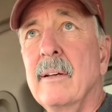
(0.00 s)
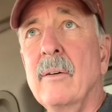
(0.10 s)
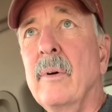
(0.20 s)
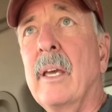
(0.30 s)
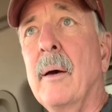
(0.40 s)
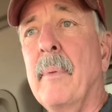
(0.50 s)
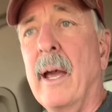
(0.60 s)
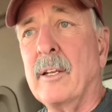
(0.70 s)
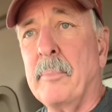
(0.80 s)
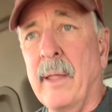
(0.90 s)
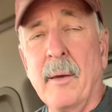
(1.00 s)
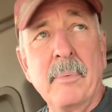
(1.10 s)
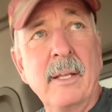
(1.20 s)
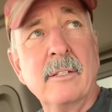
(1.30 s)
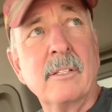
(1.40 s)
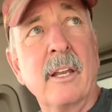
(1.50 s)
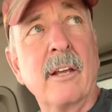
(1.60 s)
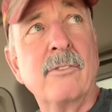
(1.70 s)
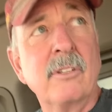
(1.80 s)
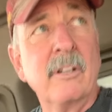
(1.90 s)
we come back to plant beans the
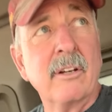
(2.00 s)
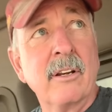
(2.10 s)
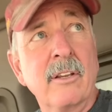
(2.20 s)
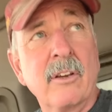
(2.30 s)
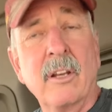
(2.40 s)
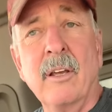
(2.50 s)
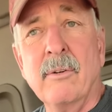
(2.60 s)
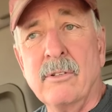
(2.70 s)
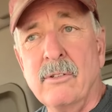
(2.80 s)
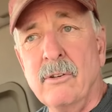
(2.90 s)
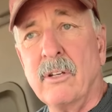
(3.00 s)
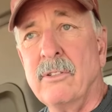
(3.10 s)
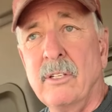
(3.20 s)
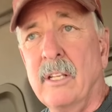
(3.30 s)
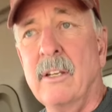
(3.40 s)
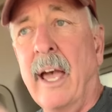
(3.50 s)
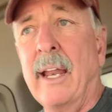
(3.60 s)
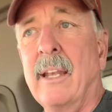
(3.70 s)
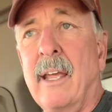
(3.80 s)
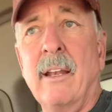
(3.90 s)
next year, and you could it was you could see the
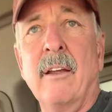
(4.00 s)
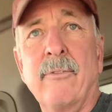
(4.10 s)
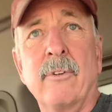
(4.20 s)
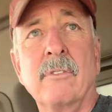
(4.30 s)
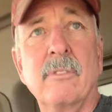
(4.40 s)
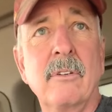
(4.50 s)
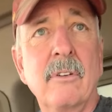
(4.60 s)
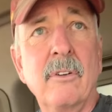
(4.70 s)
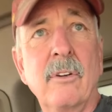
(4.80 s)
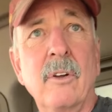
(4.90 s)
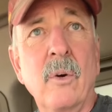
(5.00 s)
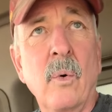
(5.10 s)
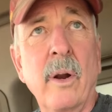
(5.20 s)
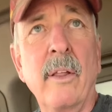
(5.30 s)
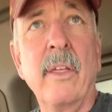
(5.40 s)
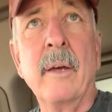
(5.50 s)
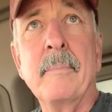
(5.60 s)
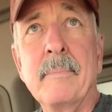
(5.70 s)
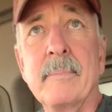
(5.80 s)
night and day difference where the